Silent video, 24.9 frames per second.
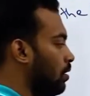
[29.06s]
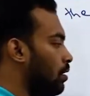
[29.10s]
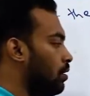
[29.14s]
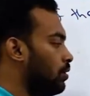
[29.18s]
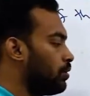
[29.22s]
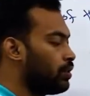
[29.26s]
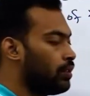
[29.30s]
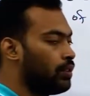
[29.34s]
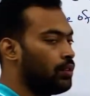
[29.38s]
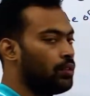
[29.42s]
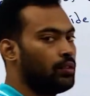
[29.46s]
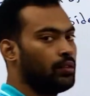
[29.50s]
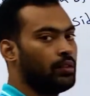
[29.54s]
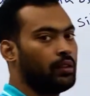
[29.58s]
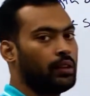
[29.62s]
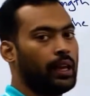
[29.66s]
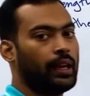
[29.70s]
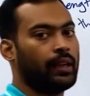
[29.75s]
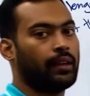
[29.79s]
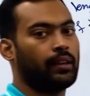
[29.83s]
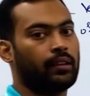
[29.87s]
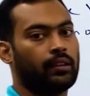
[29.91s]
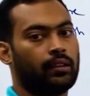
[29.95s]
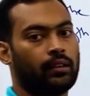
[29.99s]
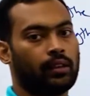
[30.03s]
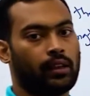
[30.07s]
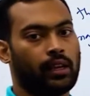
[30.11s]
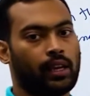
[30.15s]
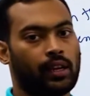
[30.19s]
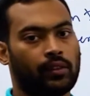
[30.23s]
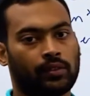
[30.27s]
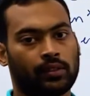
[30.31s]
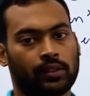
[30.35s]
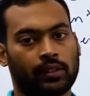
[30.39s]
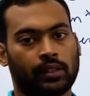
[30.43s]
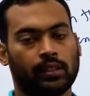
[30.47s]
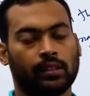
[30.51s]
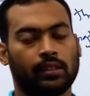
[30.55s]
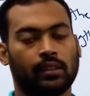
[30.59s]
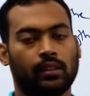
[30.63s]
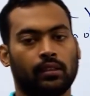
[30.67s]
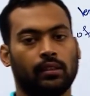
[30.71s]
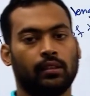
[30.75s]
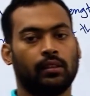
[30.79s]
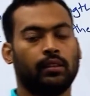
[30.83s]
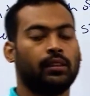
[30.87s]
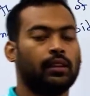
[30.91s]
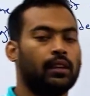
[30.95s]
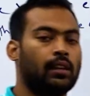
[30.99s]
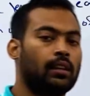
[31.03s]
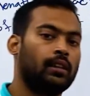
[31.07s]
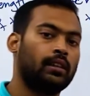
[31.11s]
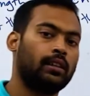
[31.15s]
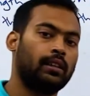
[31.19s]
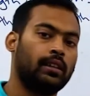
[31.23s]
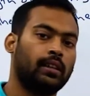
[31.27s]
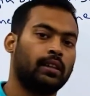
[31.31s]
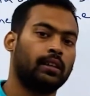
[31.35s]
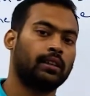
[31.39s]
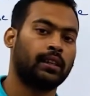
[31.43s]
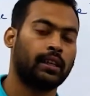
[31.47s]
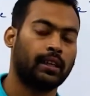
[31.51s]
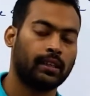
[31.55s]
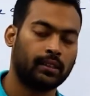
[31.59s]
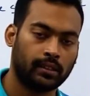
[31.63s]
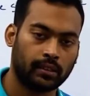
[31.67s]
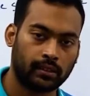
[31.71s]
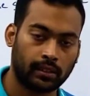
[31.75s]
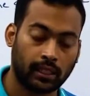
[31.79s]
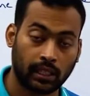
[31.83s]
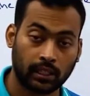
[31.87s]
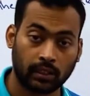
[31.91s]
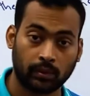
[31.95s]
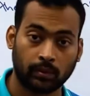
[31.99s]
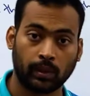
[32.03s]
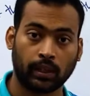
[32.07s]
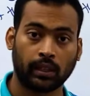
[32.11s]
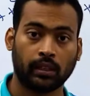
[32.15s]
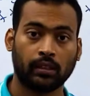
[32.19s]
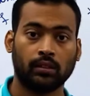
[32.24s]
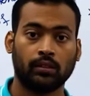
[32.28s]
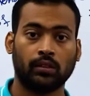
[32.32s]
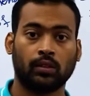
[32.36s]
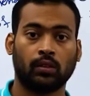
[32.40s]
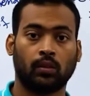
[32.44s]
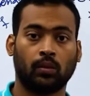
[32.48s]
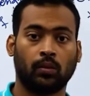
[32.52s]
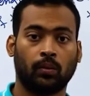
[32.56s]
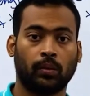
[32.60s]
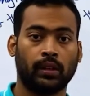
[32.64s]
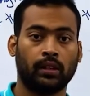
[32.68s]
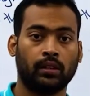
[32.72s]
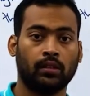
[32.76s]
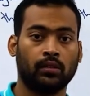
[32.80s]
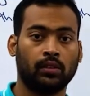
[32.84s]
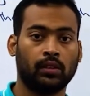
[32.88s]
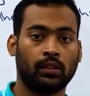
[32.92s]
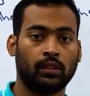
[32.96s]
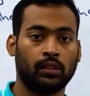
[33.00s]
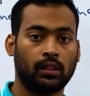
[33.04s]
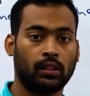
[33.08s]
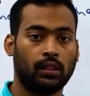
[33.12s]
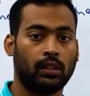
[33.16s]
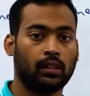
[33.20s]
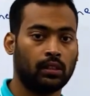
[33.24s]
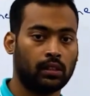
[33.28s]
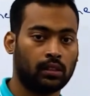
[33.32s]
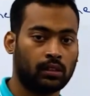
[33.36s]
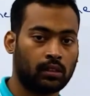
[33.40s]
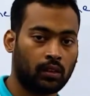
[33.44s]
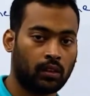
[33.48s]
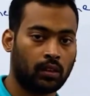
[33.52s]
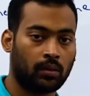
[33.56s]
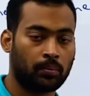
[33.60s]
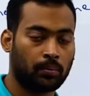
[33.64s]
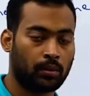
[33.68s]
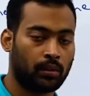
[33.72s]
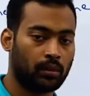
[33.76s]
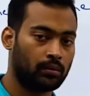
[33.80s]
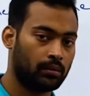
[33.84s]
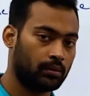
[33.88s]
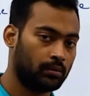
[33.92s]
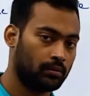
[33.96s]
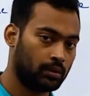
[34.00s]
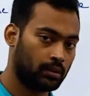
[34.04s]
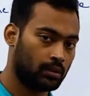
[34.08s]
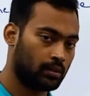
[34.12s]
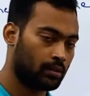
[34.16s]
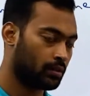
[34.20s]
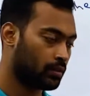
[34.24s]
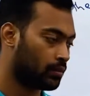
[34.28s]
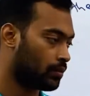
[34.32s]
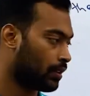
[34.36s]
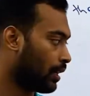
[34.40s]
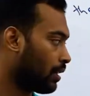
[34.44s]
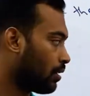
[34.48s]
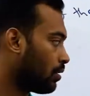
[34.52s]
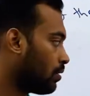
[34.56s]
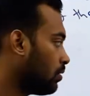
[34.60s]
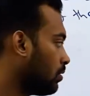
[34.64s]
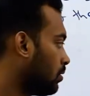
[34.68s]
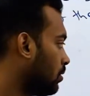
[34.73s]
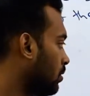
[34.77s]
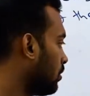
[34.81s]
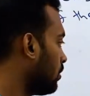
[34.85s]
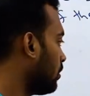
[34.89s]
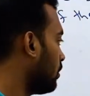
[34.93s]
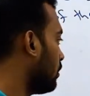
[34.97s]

so like I have said in the earlier cases as well, so when you see this sort of problem, so try to